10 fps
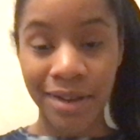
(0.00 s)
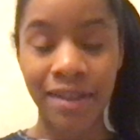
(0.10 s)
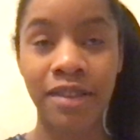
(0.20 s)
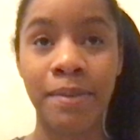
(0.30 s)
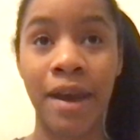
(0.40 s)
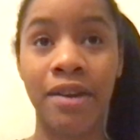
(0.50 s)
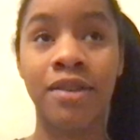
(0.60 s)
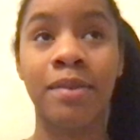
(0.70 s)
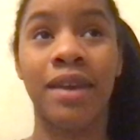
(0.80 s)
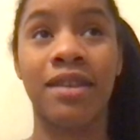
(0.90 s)
inspired
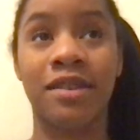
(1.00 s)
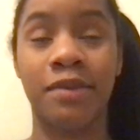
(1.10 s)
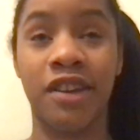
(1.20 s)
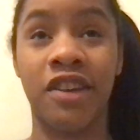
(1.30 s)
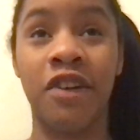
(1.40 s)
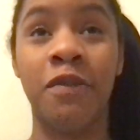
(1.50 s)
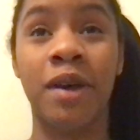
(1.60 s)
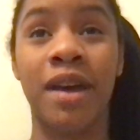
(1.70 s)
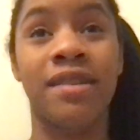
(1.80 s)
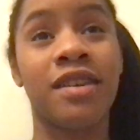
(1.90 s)
to make this video
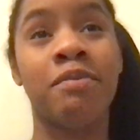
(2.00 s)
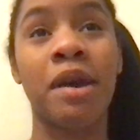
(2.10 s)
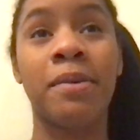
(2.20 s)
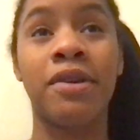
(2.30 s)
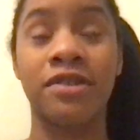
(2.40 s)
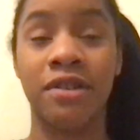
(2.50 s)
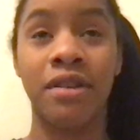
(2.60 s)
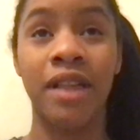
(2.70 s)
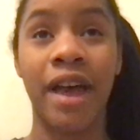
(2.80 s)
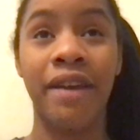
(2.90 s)
because in my personal
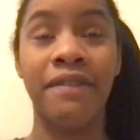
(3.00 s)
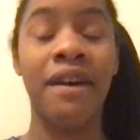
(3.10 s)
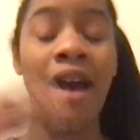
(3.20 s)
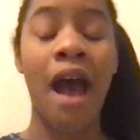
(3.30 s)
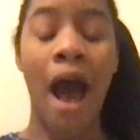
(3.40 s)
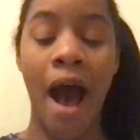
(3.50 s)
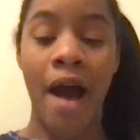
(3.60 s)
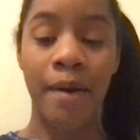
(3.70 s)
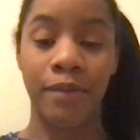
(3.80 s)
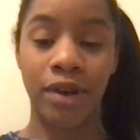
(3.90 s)
life,
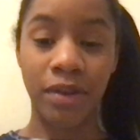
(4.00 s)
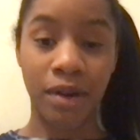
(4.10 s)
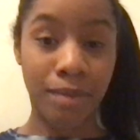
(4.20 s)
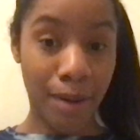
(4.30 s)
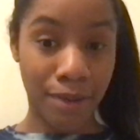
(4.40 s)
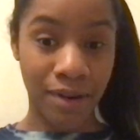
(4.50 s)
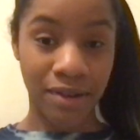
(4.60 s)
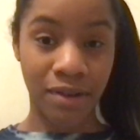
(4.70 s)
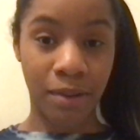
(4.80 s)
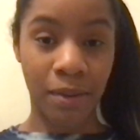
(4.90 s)
with one of my
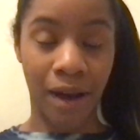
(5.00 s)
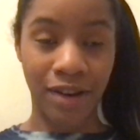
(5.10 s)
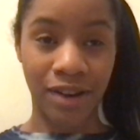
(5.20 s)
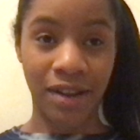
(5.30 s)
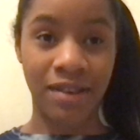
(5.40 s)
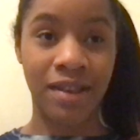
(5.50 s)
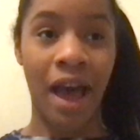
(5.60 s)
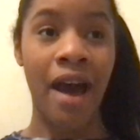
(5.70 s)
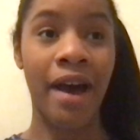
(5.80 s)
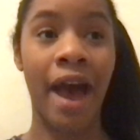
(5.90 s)
personal projects,
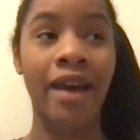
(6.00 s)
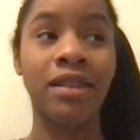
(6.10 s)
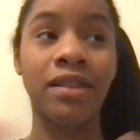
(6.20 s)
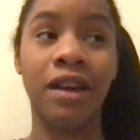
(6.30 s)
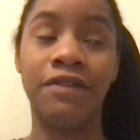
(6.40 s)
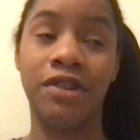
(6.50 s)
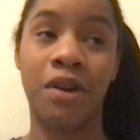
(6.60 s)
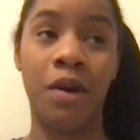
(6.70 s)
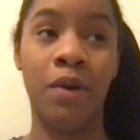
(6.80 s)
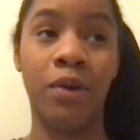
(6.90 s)
I love to
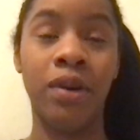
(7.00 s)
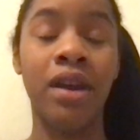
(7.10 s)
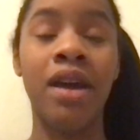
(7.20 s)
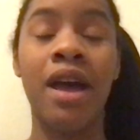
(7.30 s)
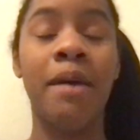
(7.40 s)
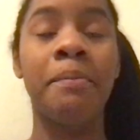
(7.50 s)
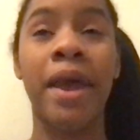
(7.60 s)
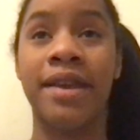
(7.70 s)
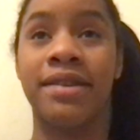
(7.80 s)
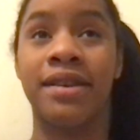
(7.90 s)
code.
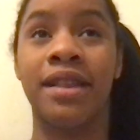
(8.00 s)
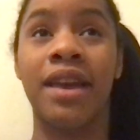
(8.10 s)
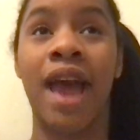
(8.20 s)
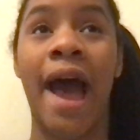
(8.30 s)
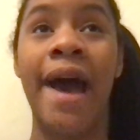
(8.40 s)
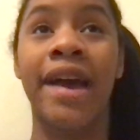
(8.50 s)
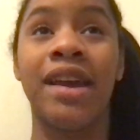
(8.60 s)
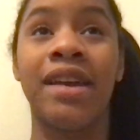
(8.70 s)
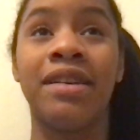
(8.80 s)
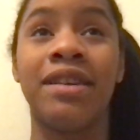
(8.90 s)
Basically,
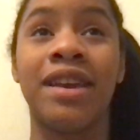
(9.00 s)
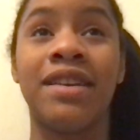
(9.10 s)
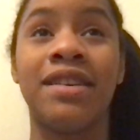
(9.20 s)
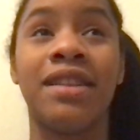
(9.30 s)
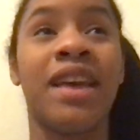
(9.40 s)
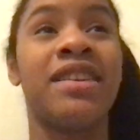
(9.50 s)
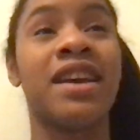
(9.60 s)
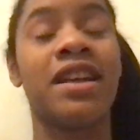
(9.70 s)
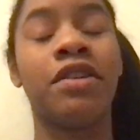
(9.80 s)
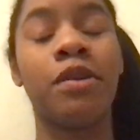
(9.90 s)
I need to take
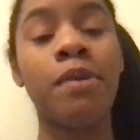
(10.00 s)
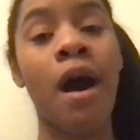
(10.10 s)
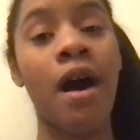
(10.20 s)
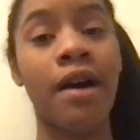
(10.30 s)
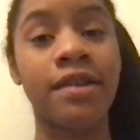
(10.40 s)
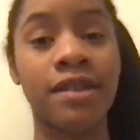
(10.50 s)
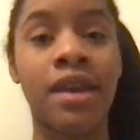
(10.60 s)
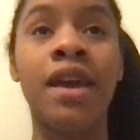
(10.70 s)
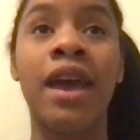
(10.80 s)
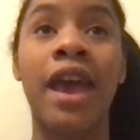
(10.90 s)
a little pause.
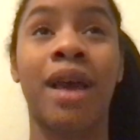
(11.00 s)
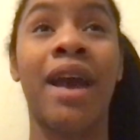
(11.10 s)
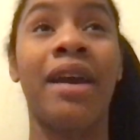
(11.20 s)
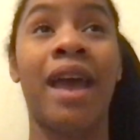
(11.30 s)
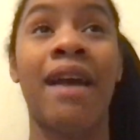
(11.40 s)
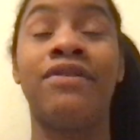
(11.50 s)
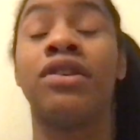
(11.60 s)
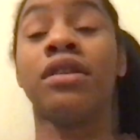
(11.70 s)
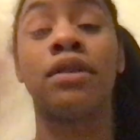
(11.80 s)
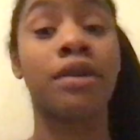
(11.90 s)
I have to
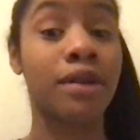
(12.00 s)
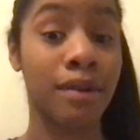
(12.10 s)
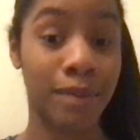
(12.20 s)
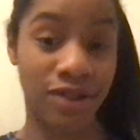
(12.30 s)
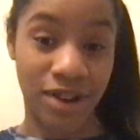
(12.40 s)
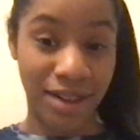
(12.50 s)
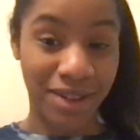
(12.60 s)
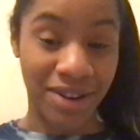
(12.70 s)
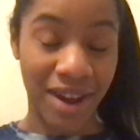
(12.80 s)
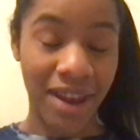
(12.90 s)
learn machine
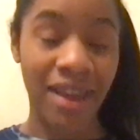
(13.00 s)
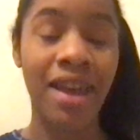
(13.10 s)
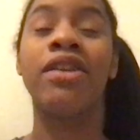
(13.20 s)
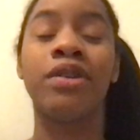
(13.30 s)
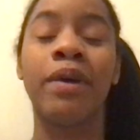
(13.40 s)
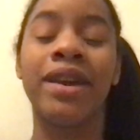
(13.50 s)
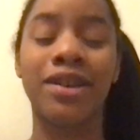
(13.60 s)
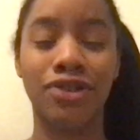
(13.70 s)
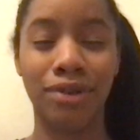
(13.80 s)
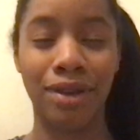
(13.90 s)
learning. Though I
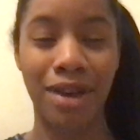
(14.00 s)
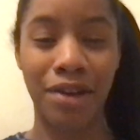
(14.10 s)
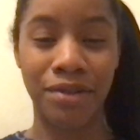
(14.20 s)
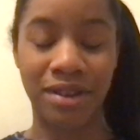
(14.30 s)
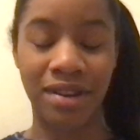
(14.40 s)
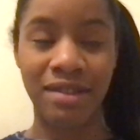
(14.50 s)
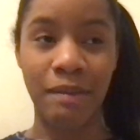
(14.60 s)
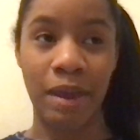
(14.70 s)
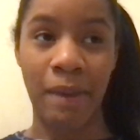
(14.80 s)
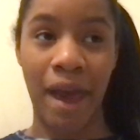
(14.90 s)
initially thought it was going to set
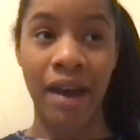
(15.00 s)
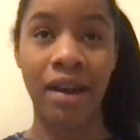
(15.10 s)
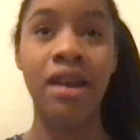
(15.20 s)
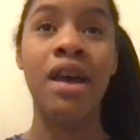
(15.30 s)
me back,